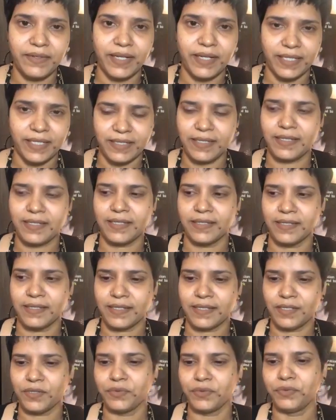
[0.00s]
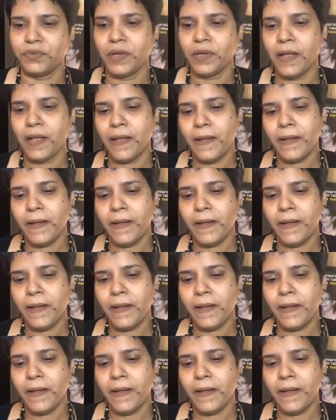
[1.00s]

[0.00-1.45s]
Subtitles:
and resistance to,